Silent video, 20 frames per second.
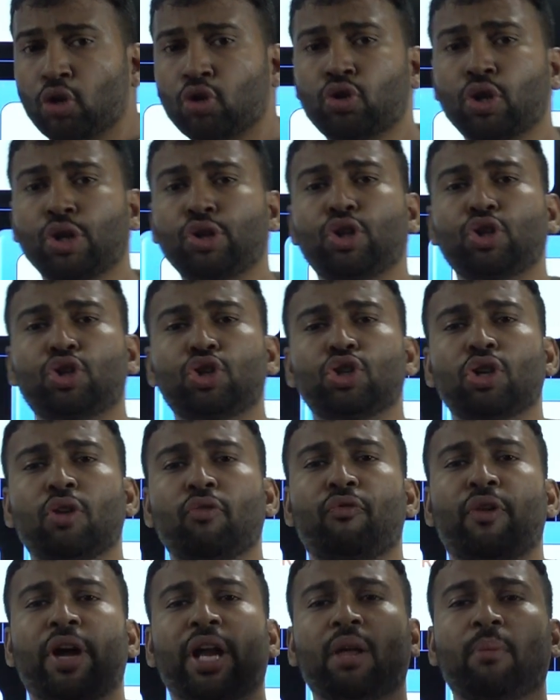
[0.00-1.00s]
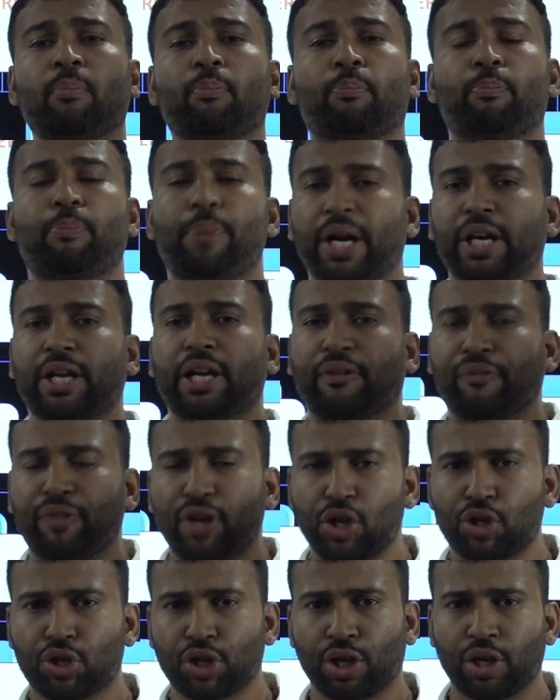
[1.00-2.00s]
So this is a very big
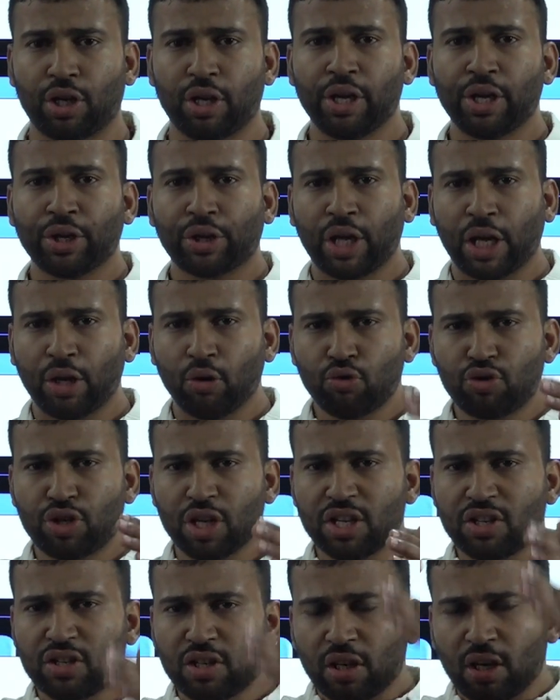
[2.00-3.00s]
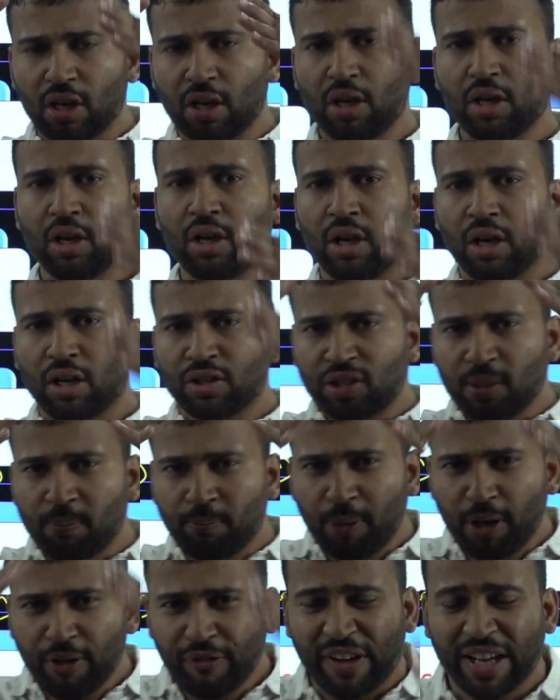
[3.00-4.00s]
definition. Can you just
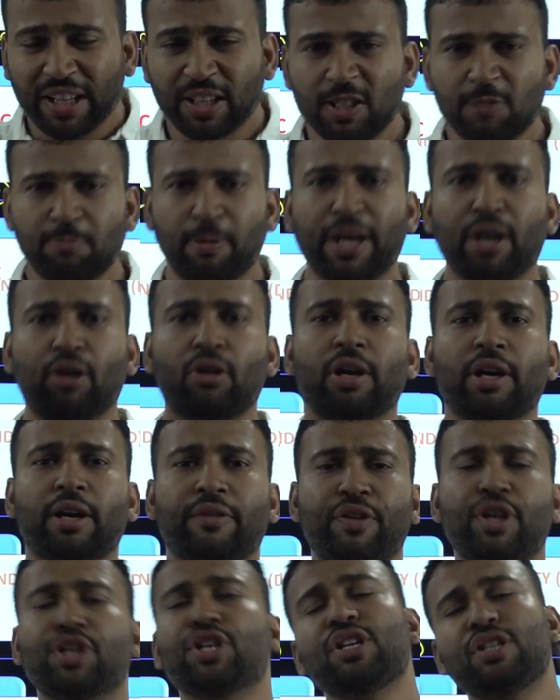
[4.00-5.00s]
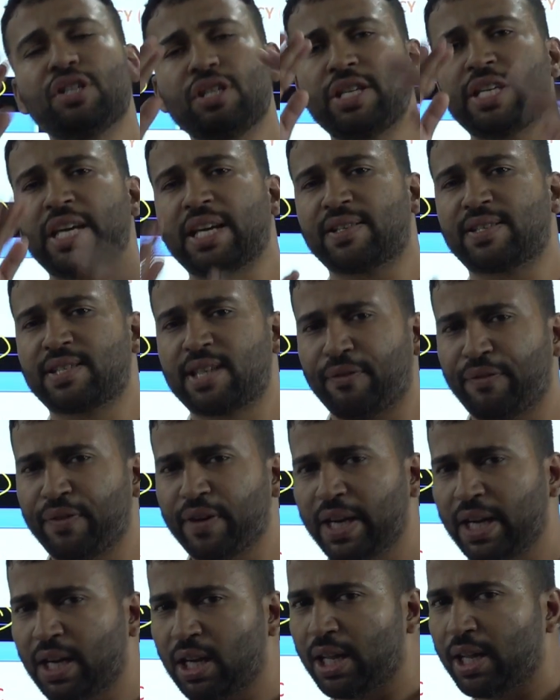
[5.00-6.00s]
simplify this particular definition? Yes,
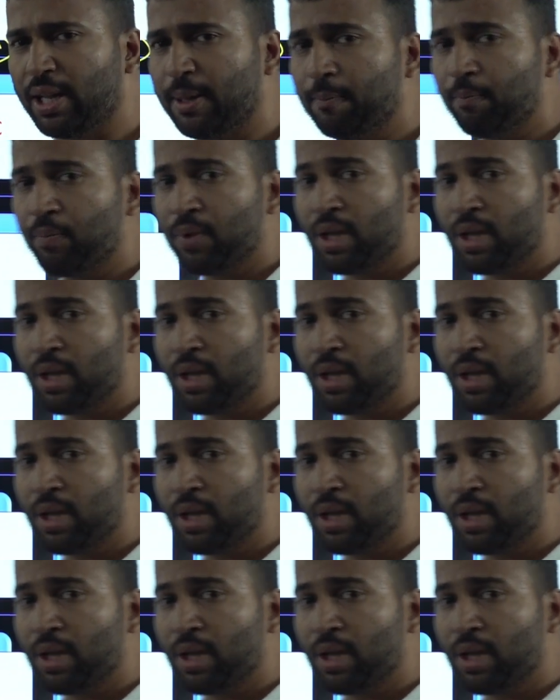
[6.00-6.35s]
definitely.